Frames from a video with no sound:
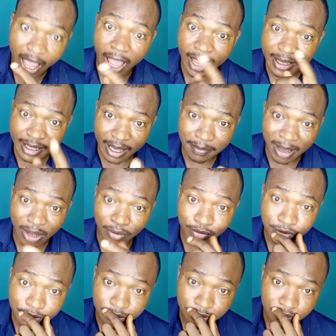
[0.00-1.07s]
I came
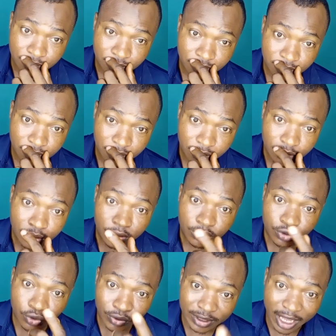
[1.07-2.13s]
out
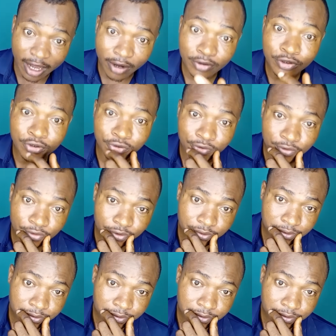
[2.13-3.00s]
to tell you